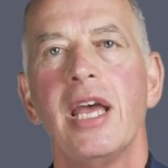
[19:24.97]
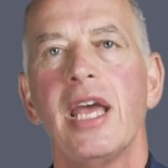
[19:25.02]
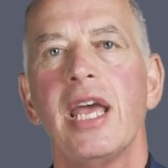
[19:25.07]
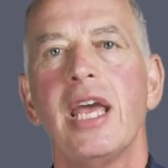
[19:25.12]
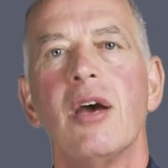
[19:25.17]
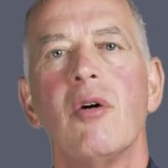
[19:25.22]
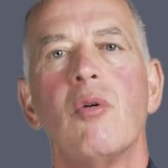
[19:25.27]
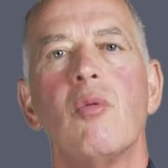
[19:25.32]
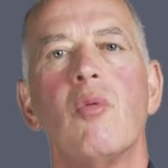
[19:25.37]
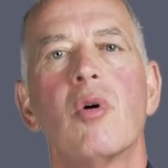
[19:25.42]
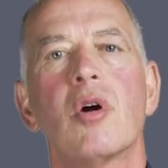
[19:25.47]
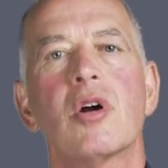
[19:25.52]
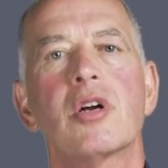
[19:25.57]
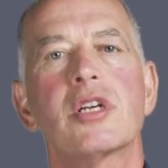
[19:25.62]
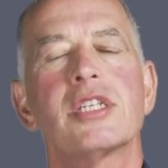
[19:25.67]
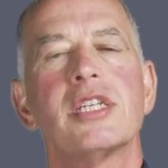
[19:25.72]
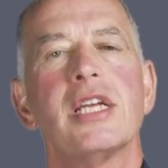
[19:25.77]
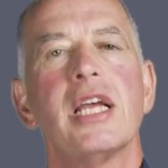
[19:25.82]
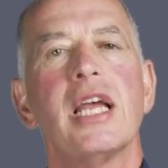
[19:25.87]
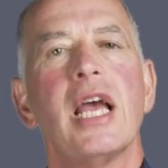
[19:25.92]
It
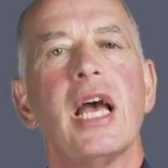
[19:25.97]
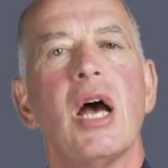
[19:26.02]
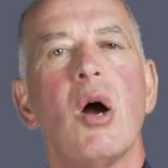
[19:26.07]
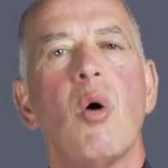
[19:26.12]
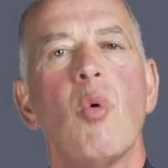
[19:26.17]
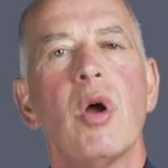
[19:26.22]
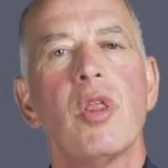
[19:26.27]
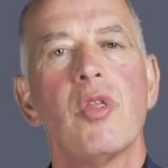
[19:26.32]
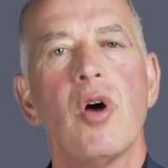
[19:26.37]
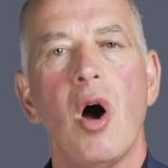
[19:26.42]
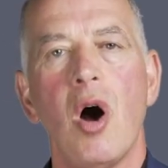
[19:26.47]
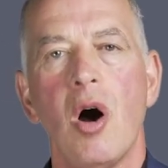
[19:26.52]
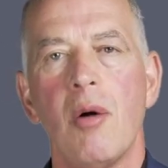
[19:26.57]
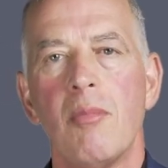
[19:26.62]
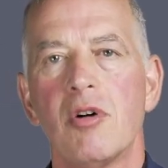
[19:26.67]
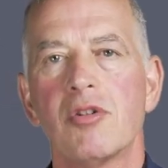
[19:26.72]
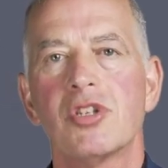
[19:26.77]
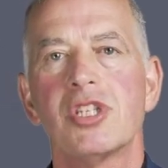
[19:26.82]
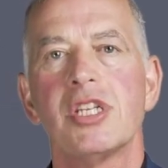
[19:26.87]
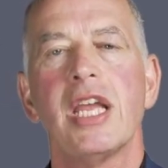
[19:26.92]
works with
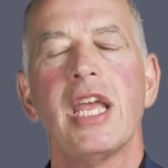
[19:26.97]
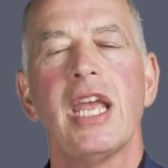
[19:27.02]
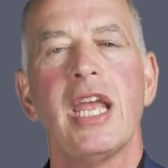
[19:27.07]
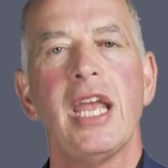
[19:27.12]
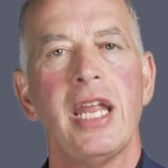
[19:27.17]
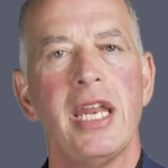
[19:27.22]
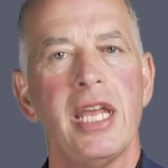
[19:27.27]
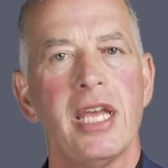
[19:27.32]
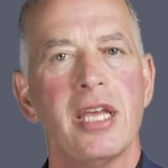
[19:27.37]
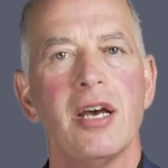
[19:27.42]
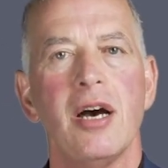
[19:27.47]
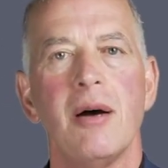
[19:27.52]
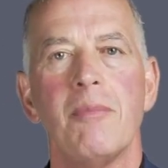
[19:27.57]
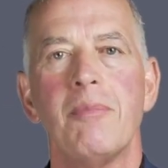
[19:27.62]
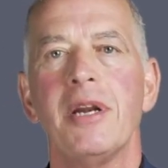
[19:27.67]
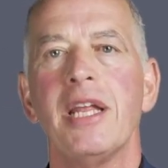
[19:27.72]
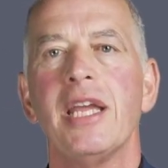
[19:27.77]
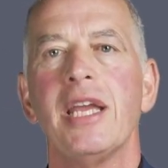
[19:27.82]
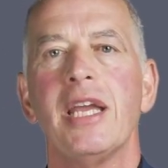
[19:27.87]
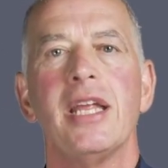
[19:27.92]
almost any
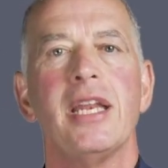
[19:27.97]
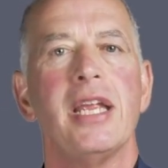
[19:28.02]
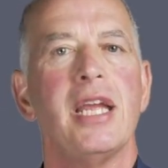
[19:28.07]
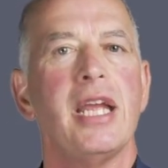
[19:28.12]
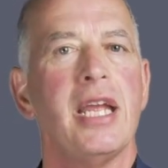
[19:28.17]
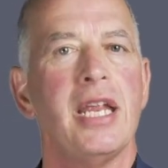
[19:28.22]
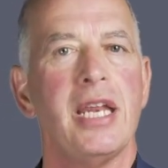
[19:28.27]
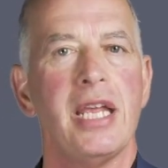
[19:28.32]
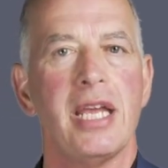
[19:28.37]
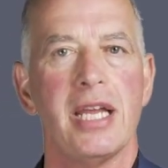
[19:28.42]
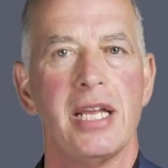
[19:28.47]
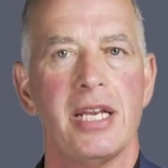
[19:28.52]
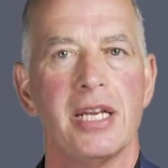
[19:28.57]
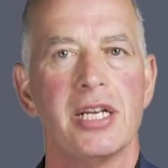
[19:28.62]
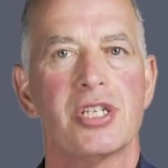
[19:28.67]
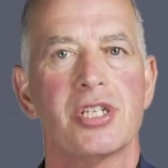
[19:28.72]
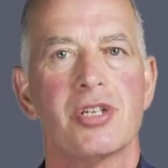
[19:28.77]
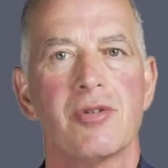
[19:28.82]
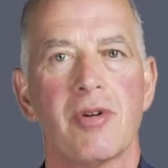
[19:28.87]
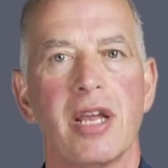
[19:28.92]
company in any
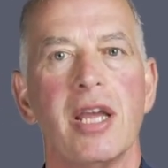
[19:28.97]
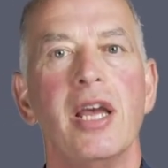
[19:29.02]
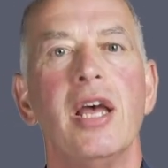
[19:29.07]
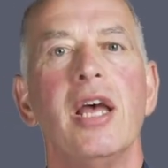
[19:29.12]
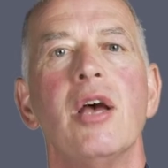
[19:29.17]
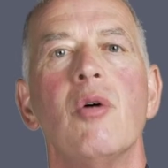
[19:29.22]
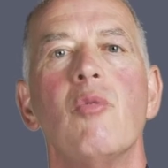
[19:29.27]
industry.